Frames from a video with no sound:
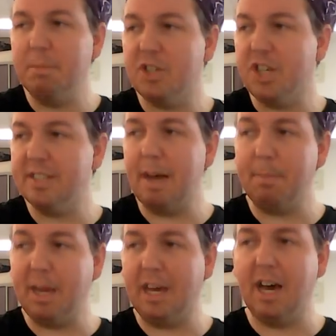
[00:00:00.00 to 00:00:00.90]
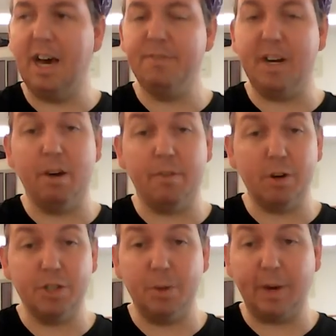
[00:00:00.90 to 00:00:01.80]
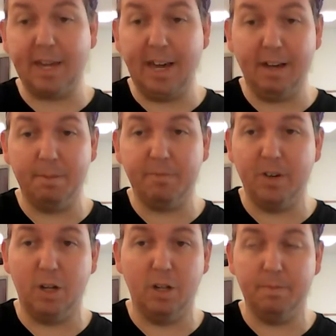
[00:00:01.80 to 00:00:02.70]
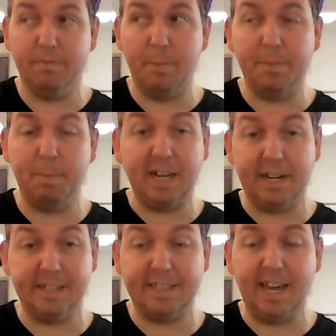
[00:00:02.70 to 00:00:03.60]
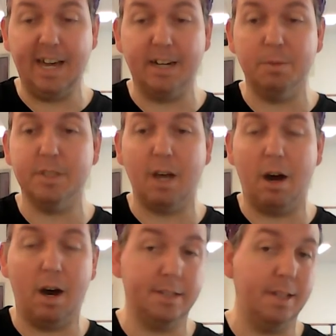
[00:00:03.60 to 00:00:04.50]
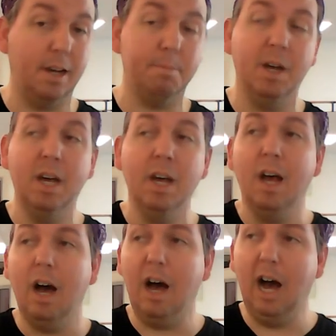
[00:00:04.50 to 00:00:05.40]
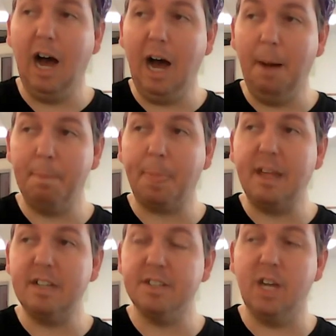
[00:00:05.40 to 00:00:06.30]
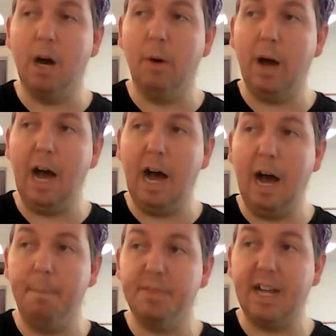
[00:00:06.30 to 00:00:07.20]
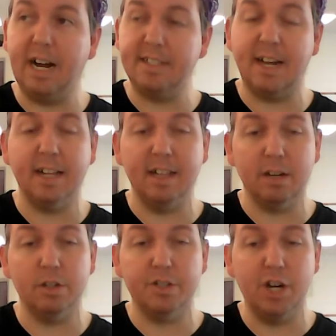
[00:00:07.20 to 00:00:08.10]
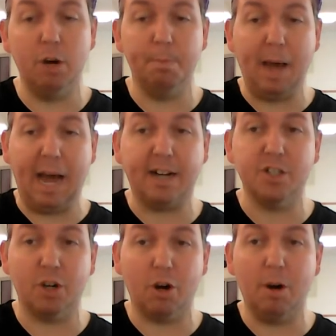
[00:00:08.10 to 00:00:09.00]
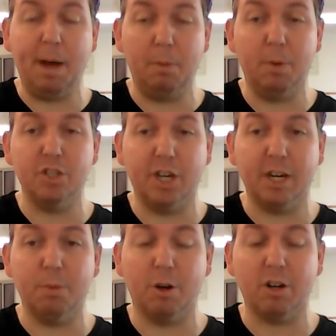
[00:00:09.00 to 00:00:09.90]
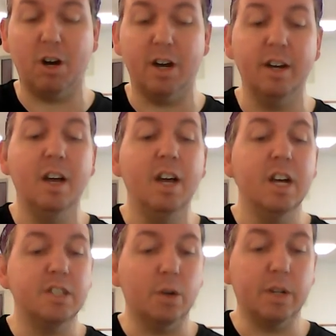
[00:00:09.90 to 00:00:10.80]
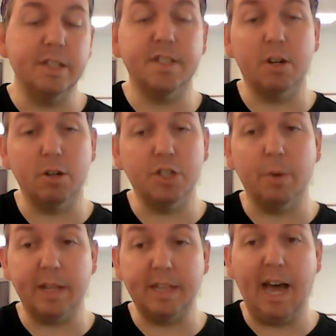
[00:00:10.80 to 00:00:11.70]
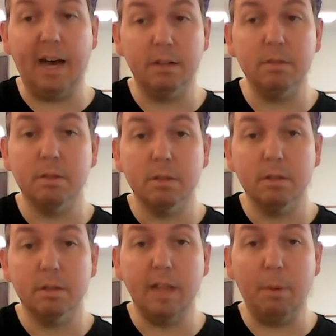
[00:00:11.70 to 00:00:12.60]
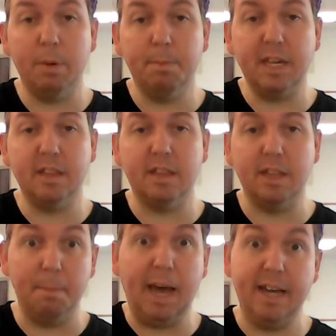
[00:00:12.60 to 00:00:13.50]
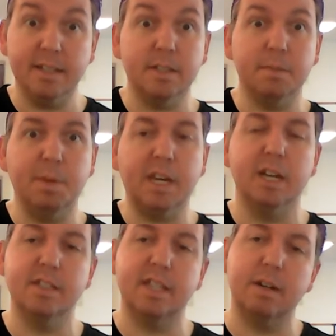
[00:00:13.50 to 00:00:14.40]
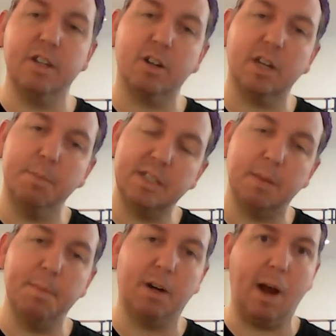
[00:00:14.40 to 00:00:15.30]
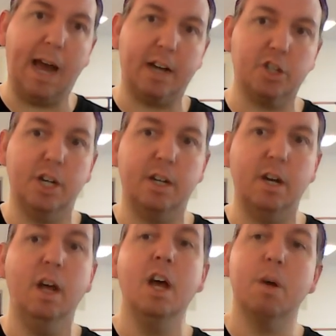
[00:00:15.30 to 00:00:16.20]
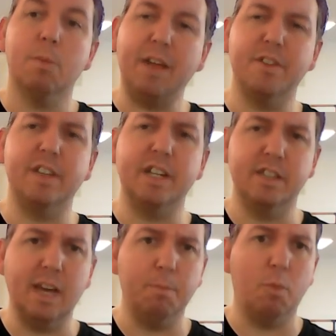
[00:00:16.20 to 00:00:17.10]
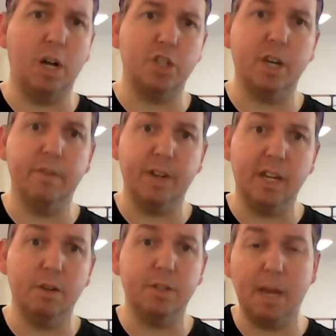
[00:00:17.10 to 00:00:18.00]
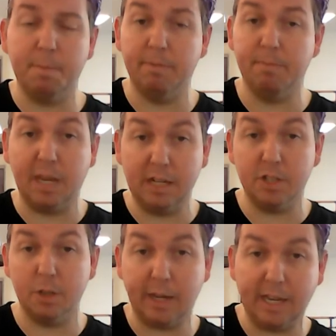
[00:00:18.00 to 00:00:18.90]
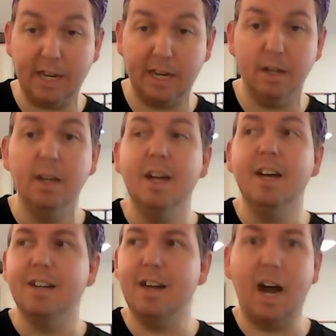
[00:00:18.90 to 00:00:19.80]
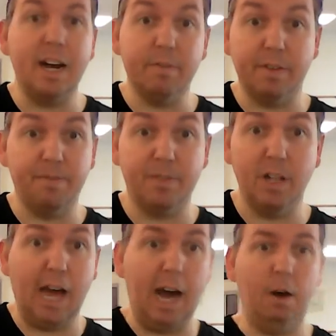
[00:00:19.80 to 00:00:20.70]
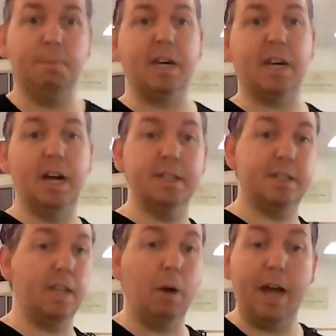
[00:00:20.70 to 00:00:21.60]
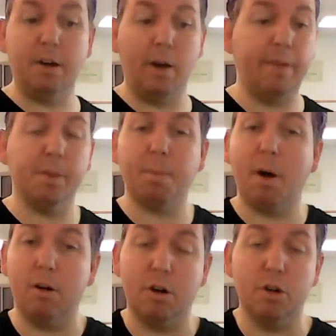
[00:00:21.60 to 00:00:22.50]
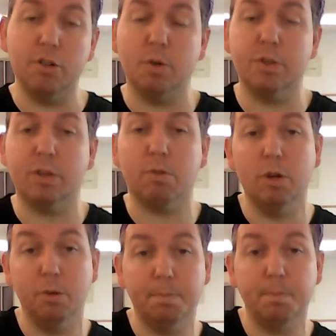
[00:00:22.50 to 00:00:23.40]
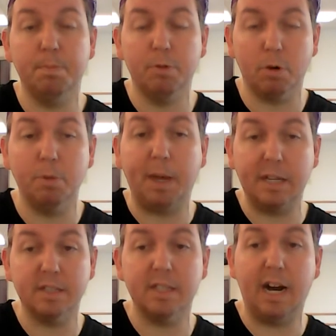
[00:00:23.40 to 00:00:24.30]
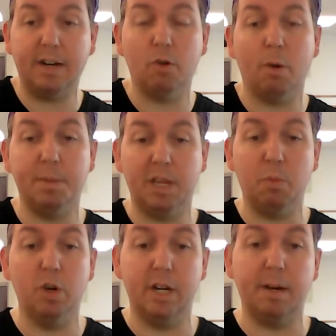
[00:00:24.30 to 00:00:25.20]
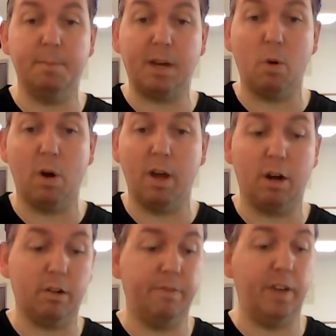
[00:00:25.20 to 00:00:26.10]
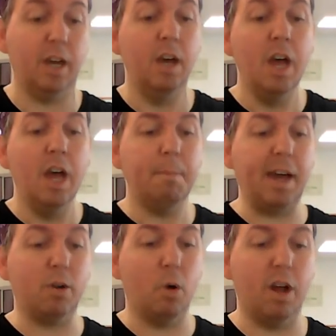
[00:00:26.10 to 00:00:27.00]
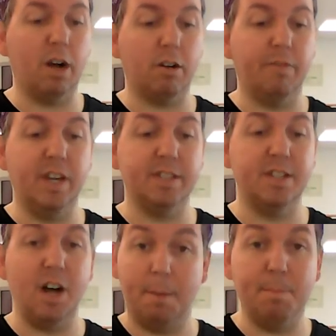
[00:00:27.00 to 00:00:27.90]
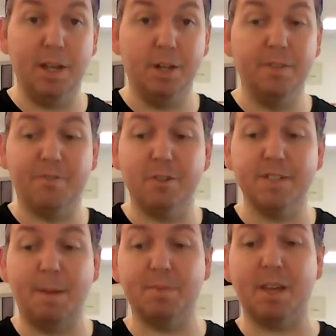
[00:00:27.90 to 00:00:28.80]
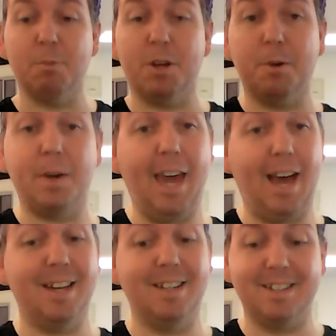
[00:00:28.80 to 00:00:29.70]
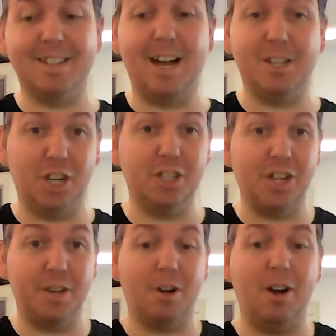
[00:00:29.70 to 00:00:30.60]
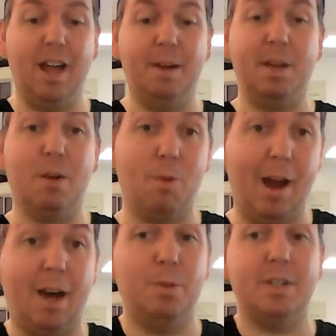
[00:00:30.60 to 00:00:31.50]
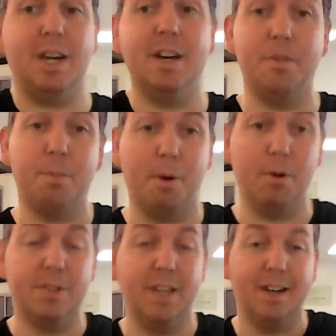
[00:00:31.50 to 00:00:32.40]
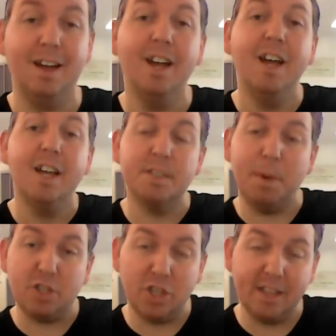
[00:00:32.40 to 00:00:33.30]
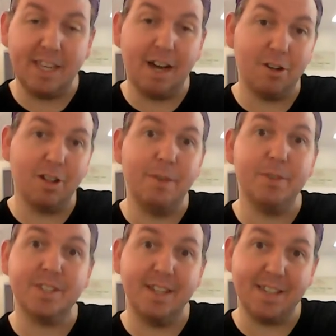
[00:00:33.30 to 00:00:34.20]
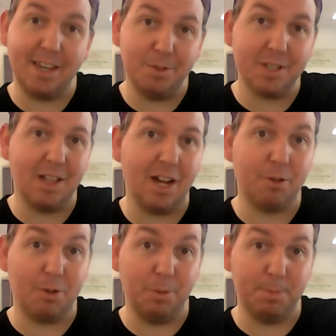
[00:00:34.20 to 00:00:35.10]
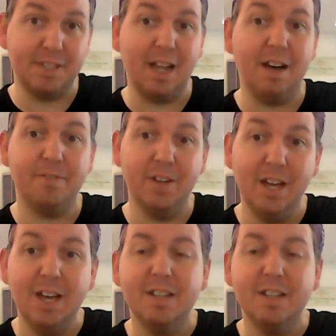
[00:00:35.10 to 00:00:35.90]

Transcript: She sent me a video of her doing it full from the beginning to the end. It was awesome. Then I sent a little note back to her about what she could work on. So consider doing that. That would be the best because then there can be some interaction rather than them watching a videotape of me doing it. Not even full out because I don't have the partners or the groupings that I normally would in my choreography. My choreography is not built for something where you can't touch each other and be around another person, especially at the younger levels because I use a lot of group stuff.